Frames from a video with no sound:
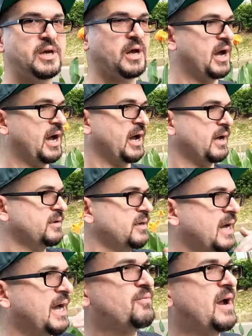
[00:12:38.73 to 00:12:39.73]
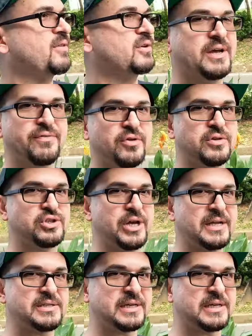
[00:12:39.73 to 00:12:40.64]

Uh, I'd rather give her the chance